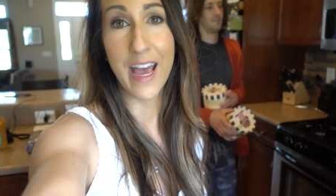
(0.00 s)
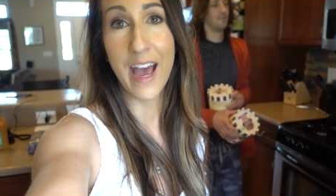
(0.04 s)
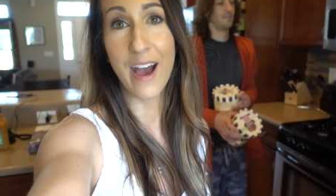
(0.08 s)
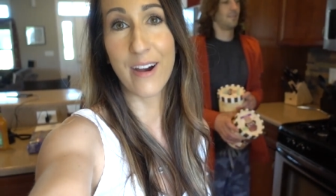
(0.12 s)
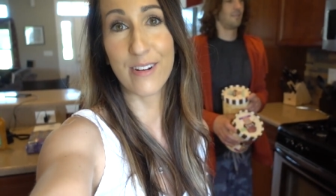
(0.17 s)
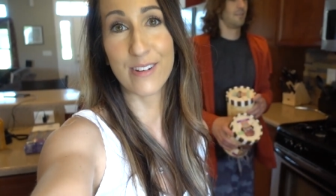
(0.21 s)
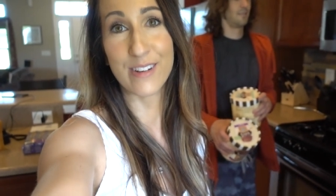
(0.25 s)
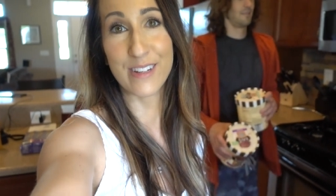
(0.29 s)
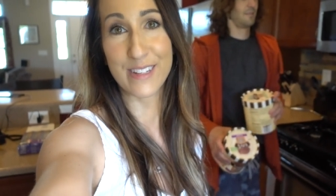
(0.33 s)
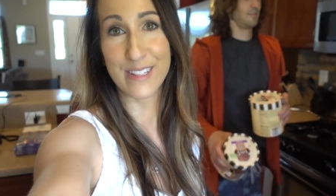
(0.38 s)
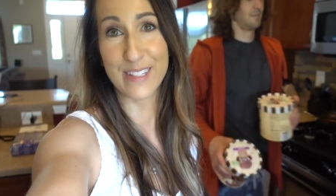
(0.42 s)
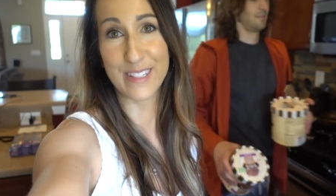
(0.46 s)

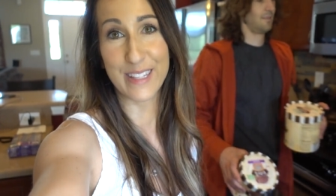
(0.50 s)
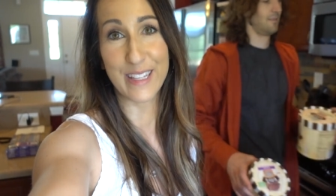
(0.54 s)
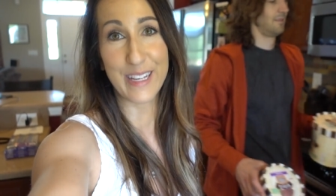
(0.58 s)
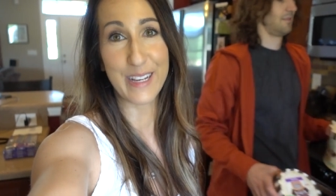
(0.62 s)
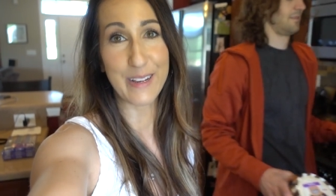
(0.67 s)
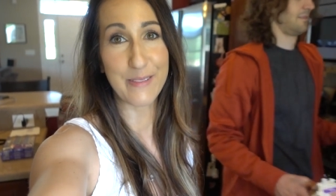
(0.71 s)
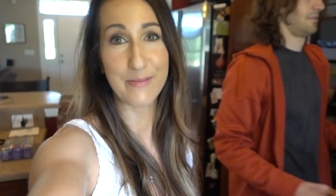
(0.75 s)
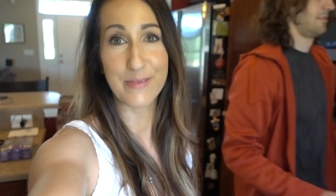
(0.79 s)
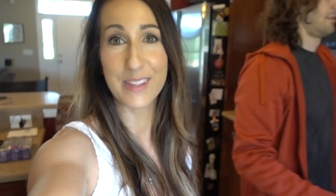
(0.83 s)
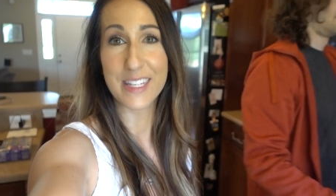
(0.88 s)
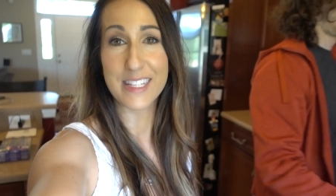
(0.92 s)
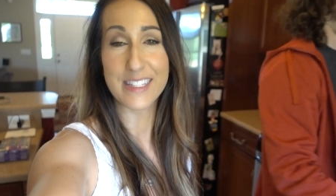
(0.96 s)
sound
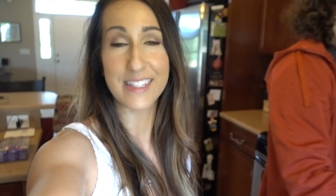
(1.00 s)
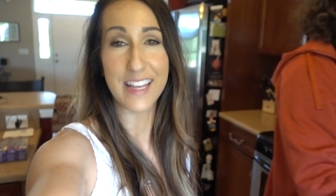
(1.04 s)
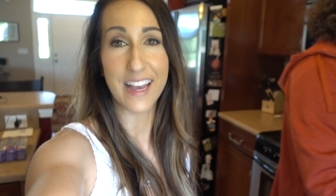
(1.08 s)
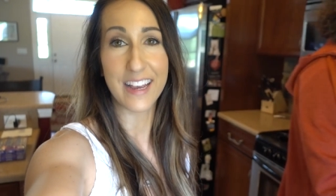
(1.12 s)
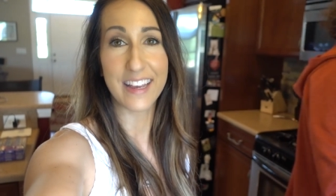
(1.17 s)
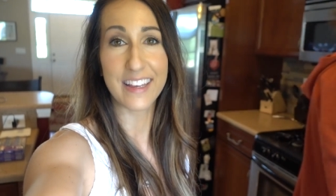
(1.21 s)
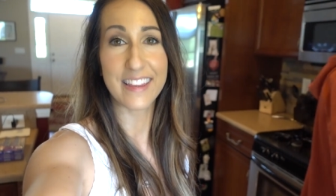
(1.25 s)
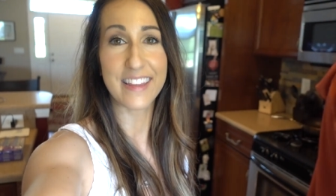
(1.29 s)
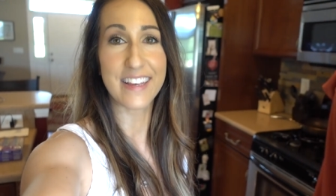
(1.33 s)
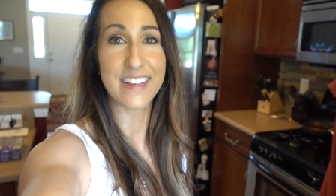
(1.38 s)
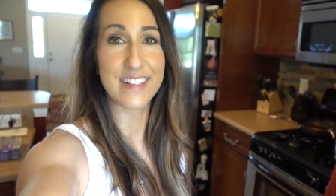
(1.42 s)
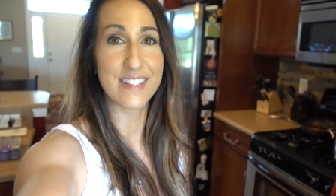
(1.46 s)
asleep the
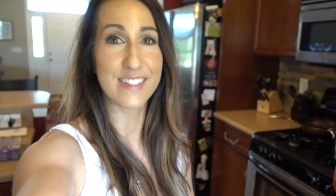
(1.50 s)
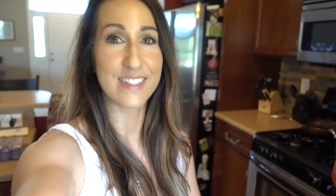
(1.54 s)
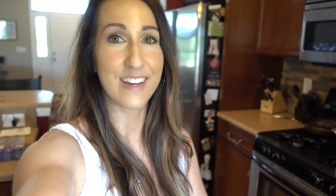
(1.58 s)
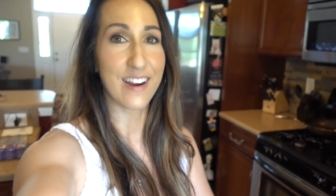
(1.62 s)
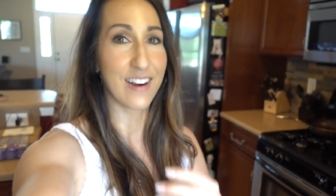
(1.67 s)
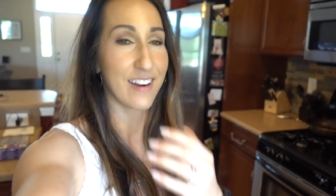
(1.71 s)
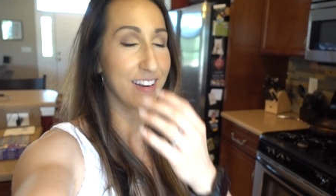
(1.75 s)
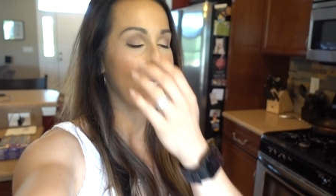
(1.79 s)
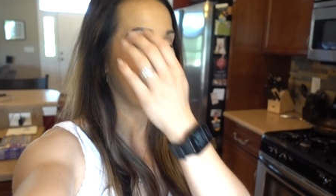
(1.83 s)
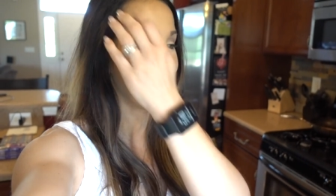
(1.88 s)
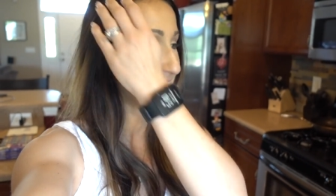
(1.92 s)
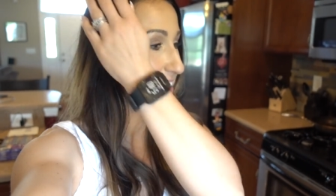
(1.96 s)
second they
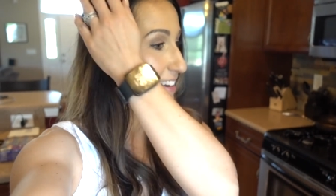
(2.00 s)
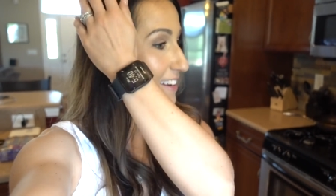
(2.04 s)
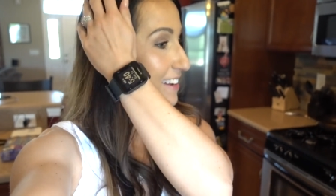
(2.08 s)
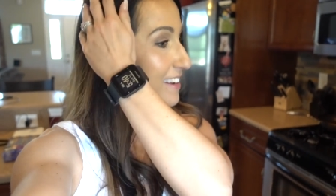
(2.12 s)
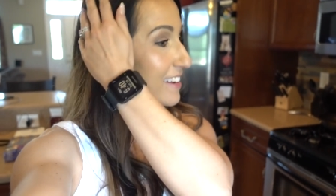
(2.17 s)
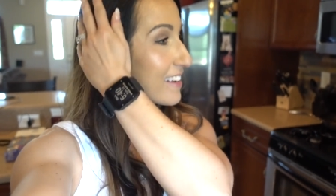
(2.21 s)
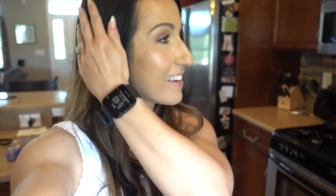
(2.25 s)
started.